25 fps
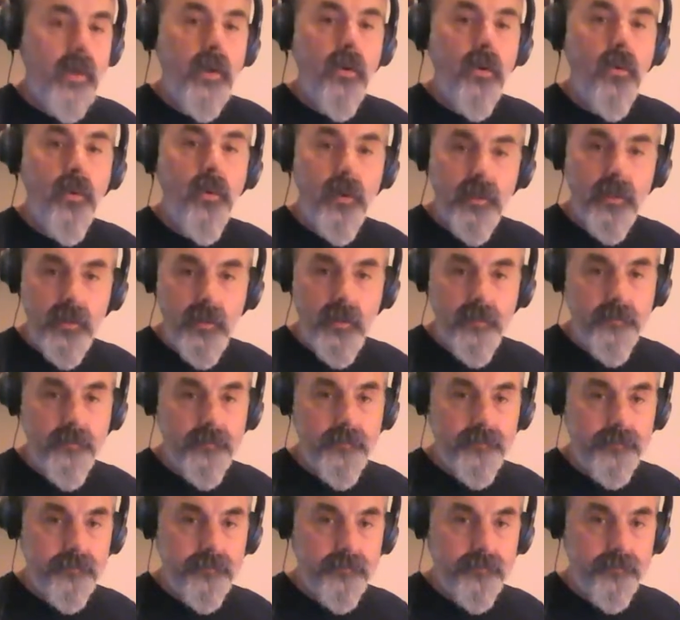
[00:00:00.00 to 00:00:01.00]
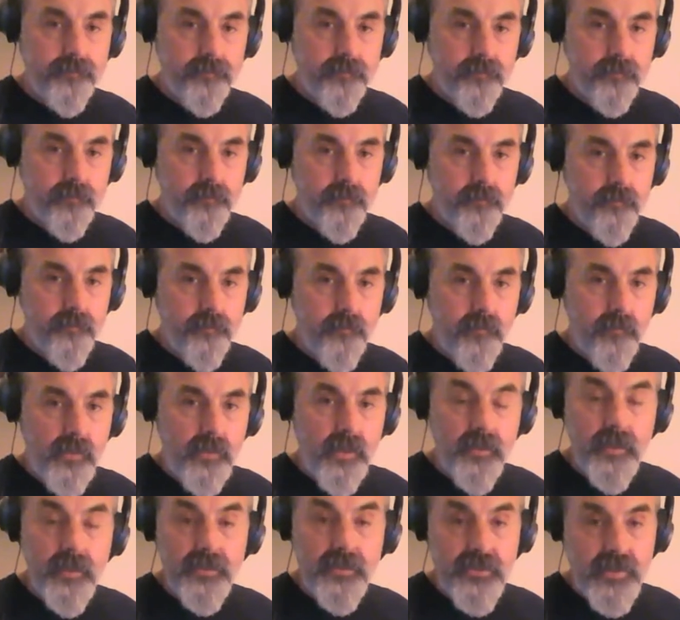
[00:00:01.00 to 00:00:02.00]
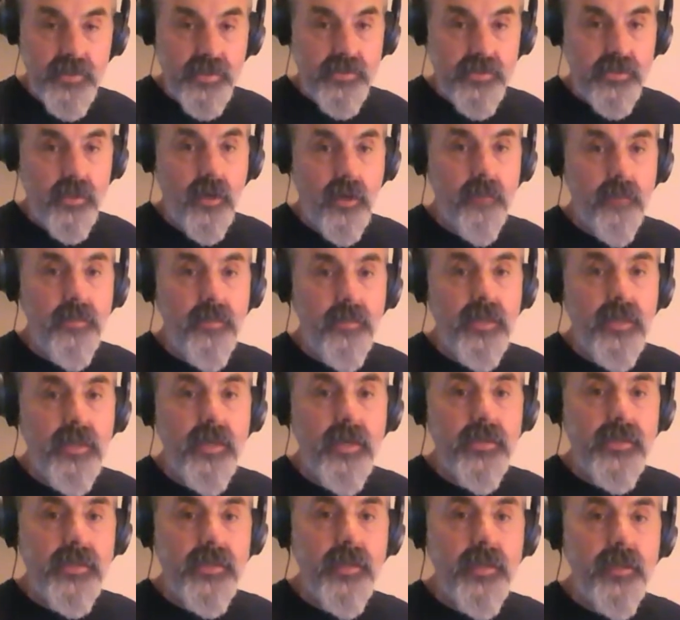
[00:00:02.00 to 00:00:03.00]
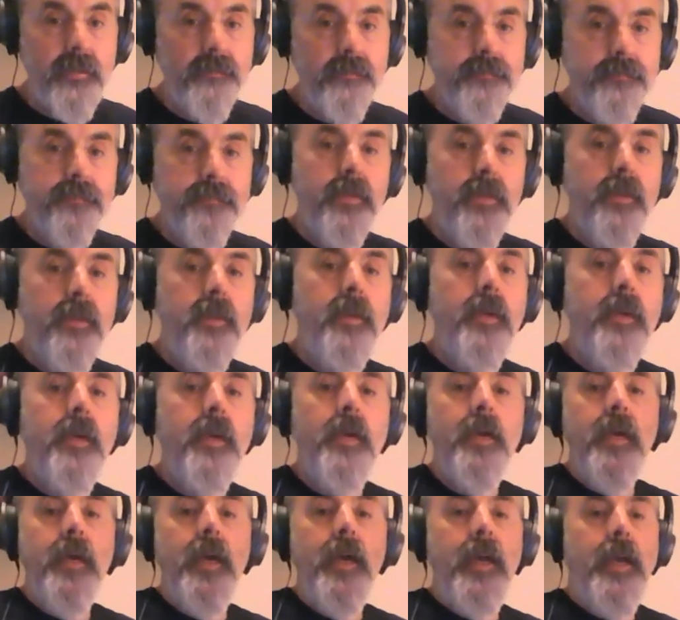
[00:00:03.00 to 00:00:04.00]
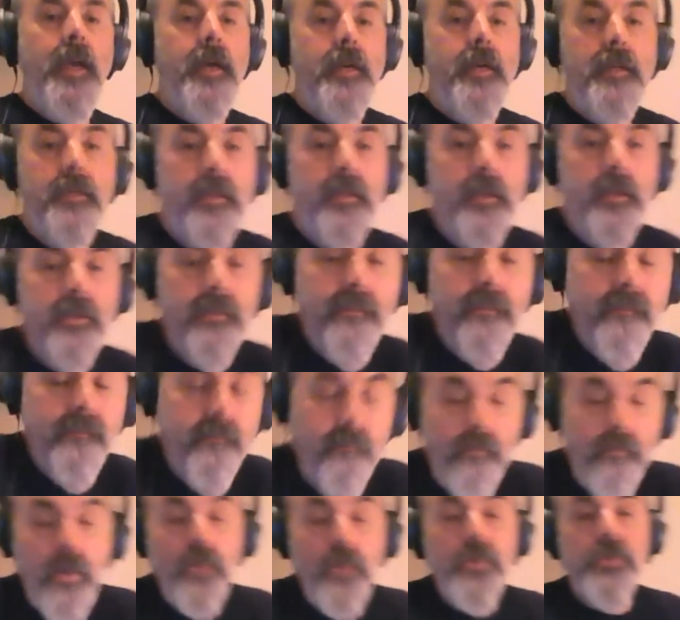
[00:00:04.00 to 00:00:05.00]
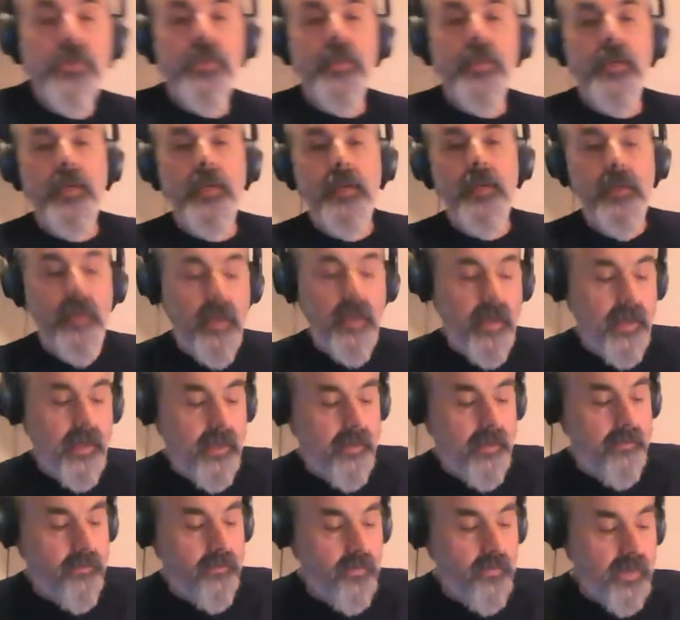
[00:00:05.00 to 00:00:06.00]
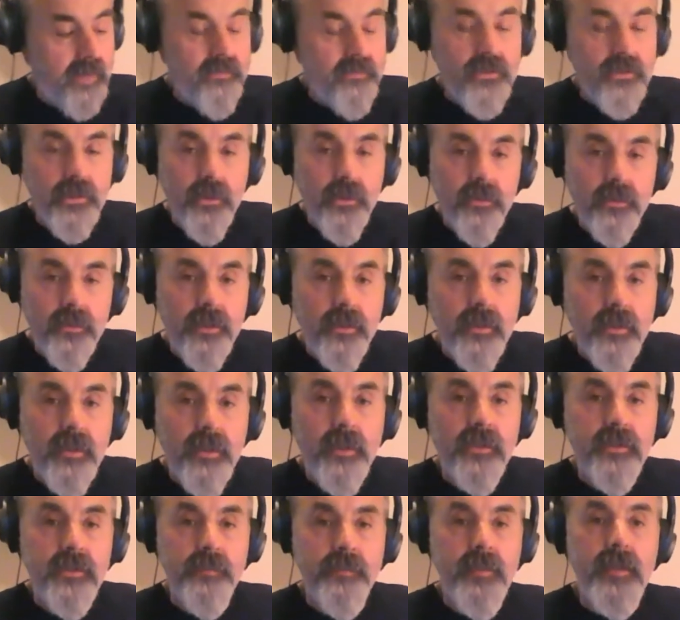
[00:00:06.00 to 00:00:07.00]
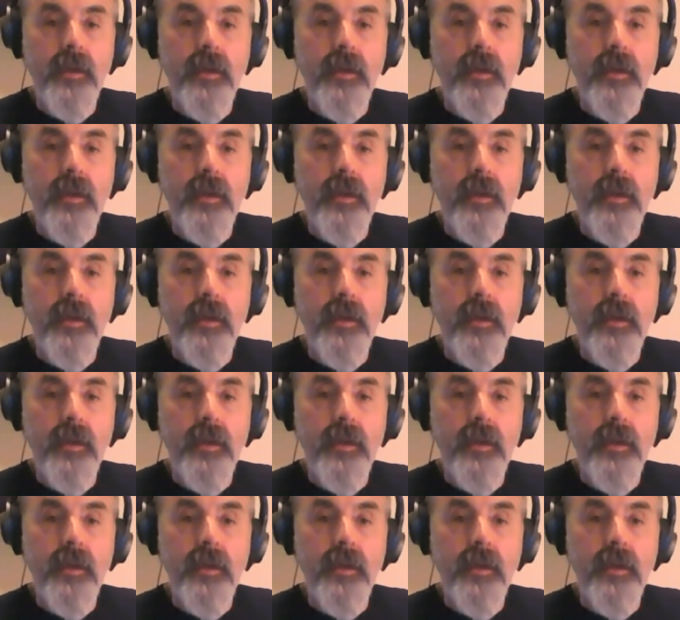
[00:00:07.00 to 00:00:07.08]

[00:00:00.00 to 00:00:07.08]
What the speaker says: or the sixth harmonized scale. And they're mostly what I've shown you has been